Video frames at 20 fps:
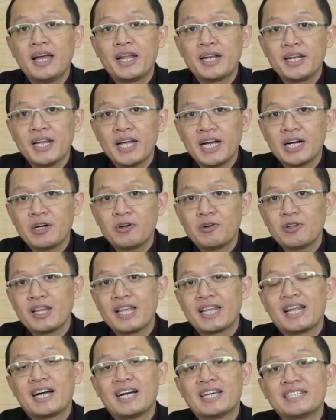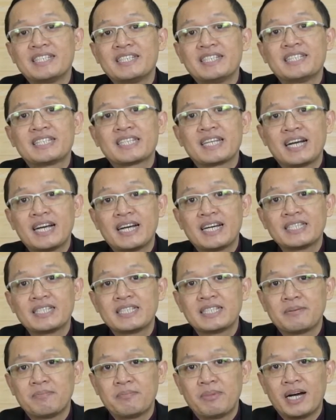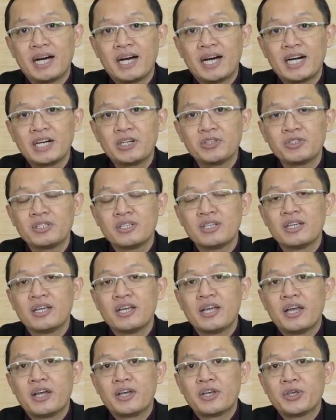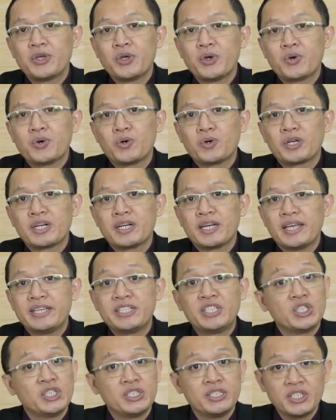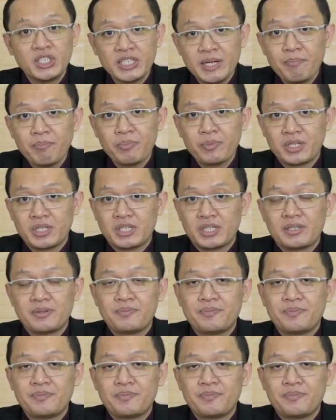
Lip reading: Now let us discuss about each chapter.